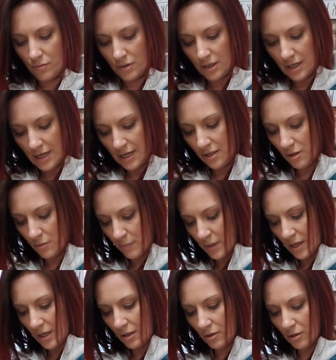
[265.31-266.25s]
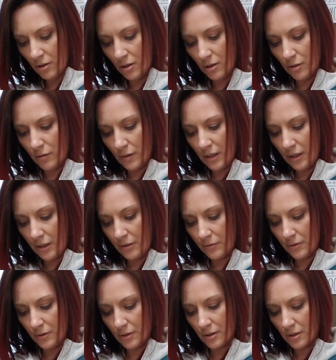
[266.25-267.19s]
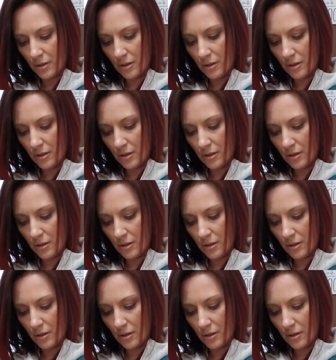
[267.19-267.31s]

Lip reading: add your paint all around.